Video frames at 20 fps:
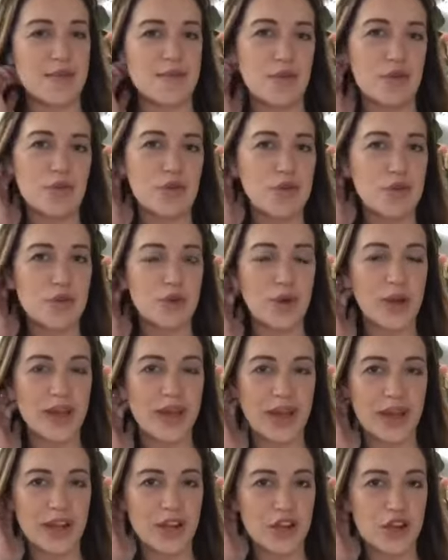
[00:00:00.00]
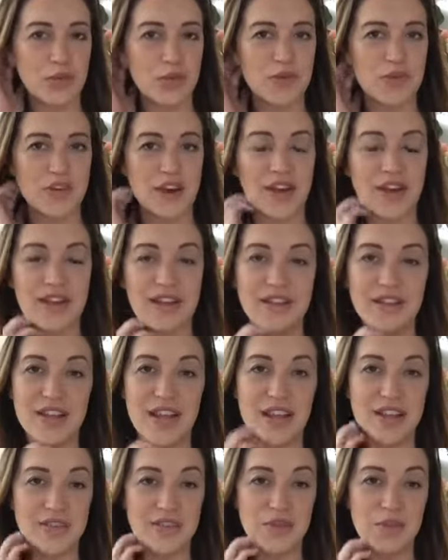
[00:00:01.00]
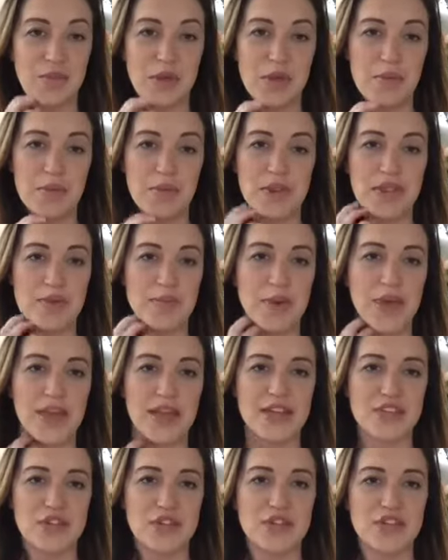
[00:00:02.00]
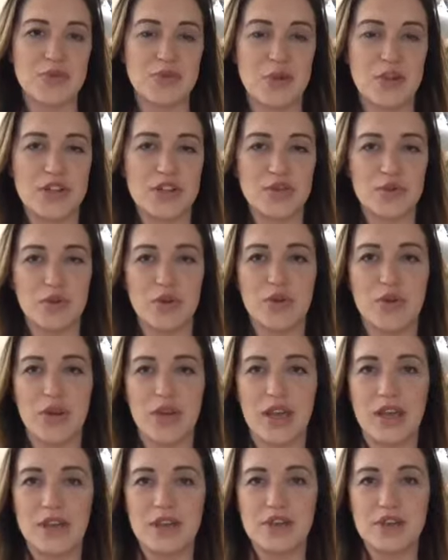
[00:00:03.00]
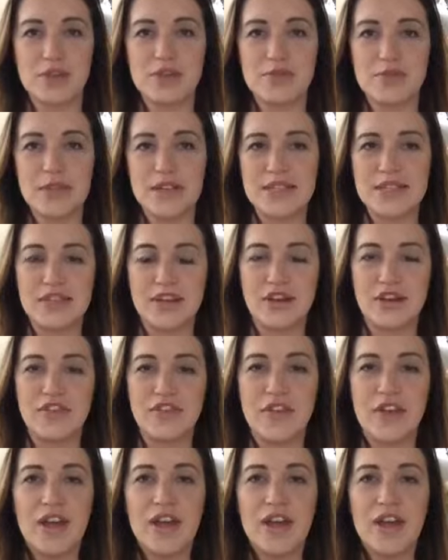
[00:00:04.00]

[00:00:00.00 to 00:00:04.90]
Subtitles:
But real quick, I know we've got a lot of new people on the page, so I just wanted to real quick introduce myself